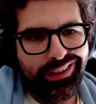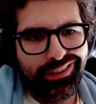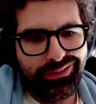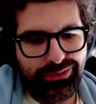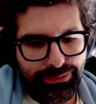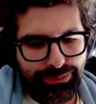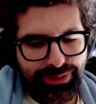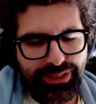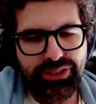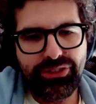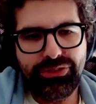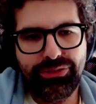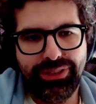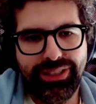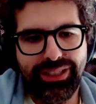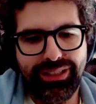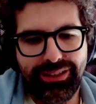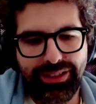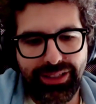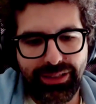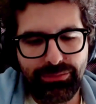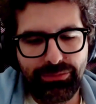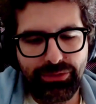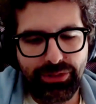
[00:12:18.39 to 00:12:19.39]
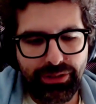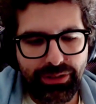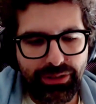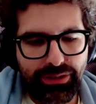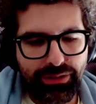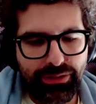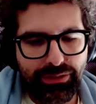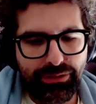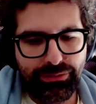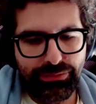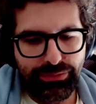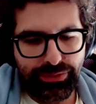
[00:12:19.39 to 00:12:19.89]
We managed to get them
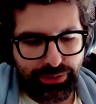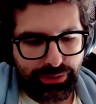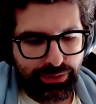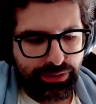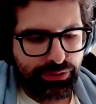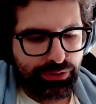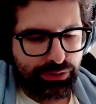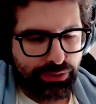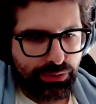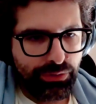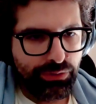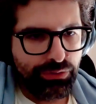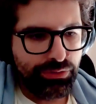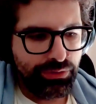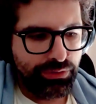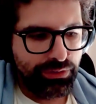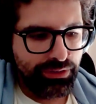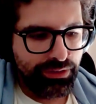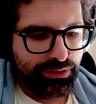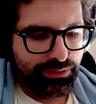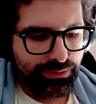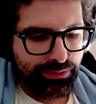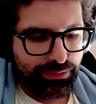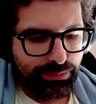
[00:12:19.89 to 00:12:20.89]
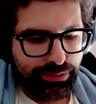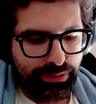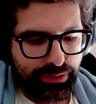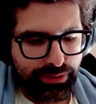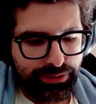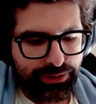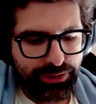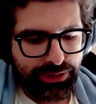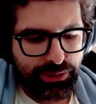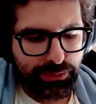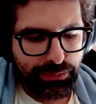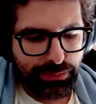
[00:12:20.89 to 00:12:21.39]
very under control, and we're
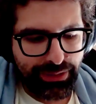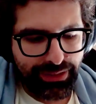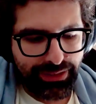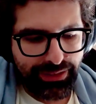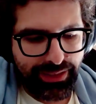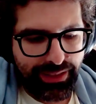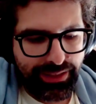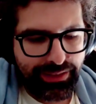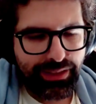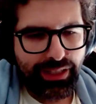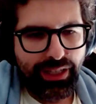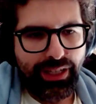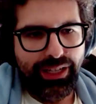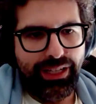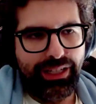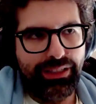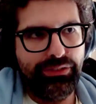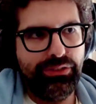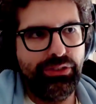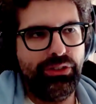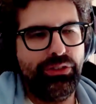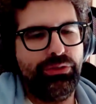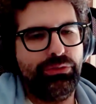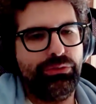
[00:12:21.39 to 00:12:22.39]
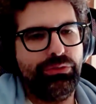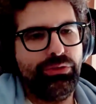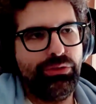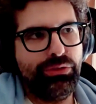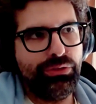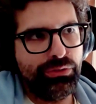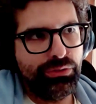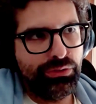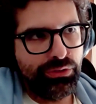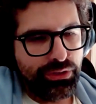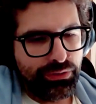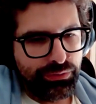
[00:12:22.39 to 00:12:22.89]
paranoid about that. Another
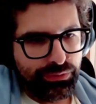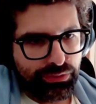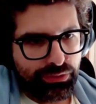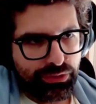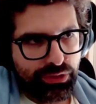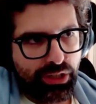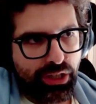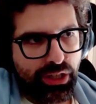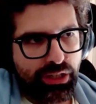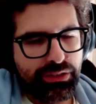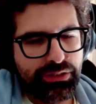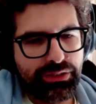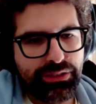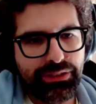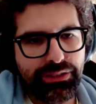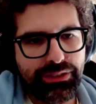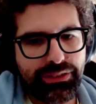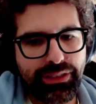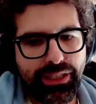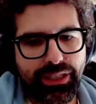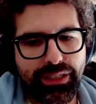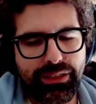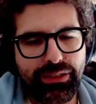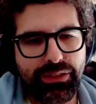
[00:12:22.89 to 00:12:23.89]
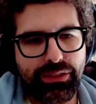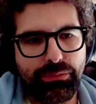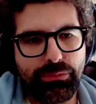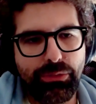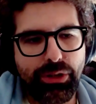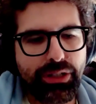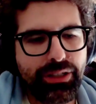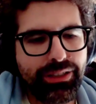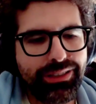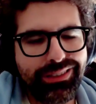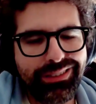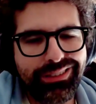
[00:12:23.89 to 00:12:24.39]
third of your cost is like
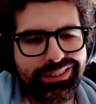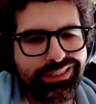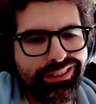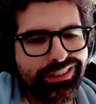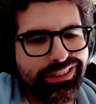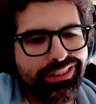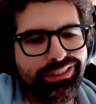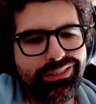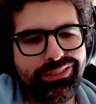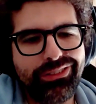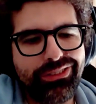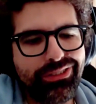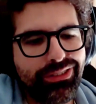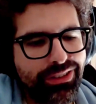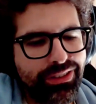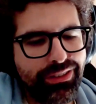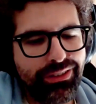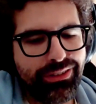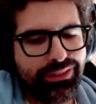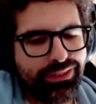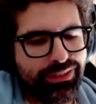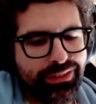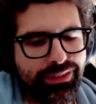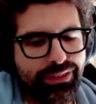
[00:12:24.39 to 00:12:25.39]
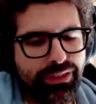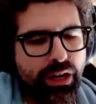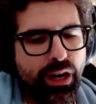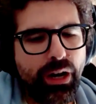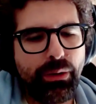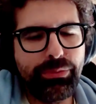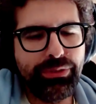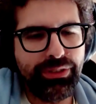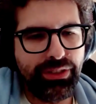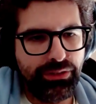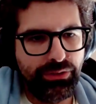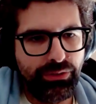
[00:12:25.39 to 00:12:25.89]
marketing or
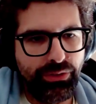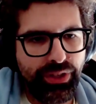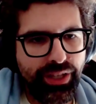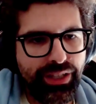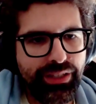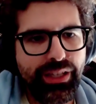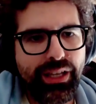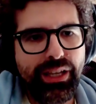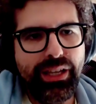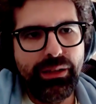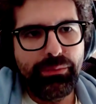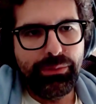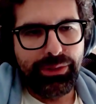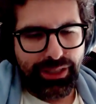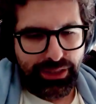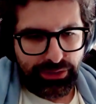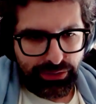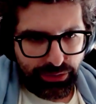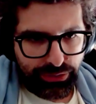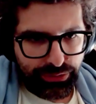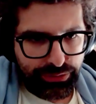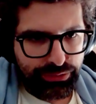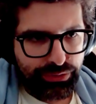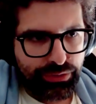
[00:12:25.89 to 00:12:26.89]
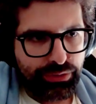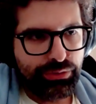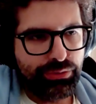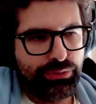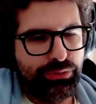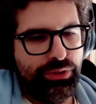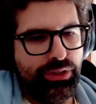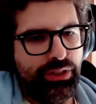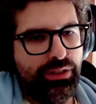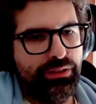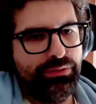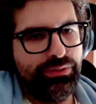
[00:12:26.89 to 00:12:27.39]
ops and all that. But another
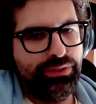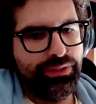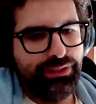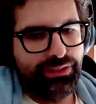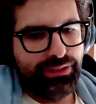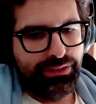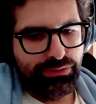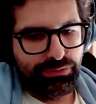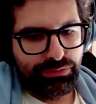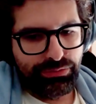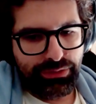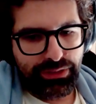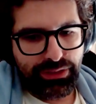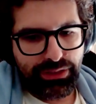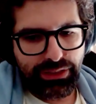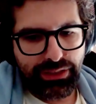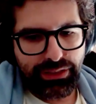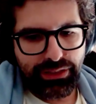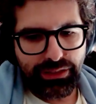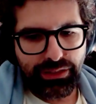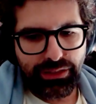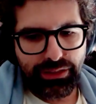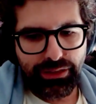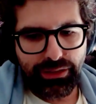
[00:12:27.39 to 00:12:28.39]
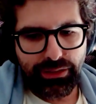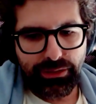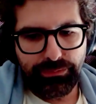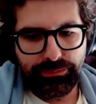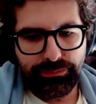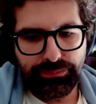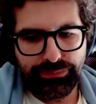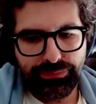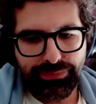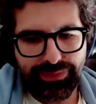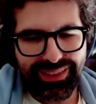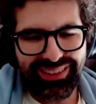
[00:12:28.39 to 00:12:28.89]
third of it is really
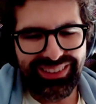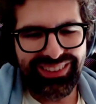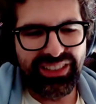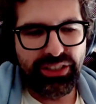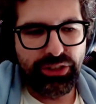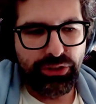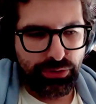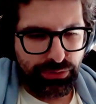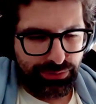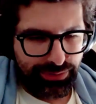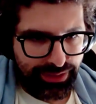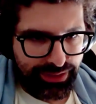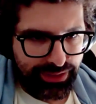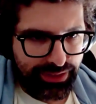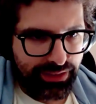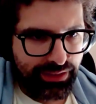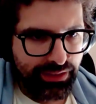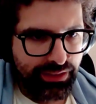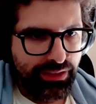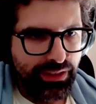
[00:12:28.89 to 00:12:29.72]
security.